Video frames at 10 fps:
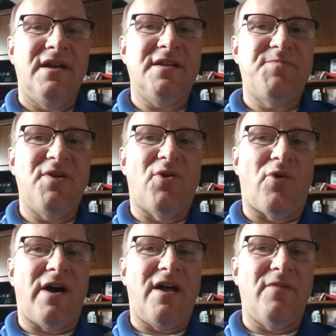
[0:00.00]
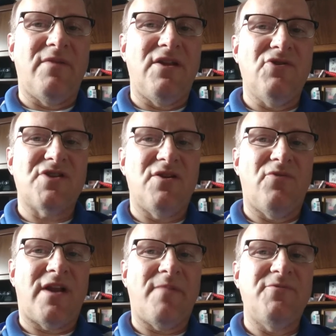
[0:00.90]
It's been a while, but usually
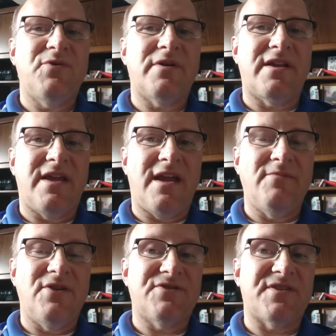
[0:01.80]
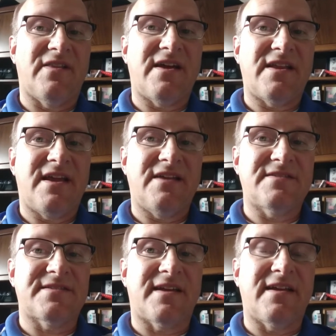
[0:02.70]
when I'm doing a game near Salina,
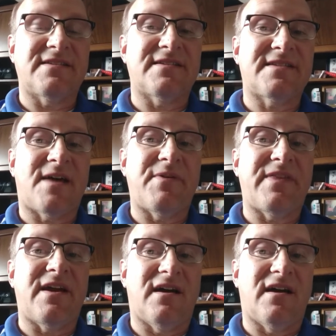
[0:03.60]
Kansas, I like to stop at the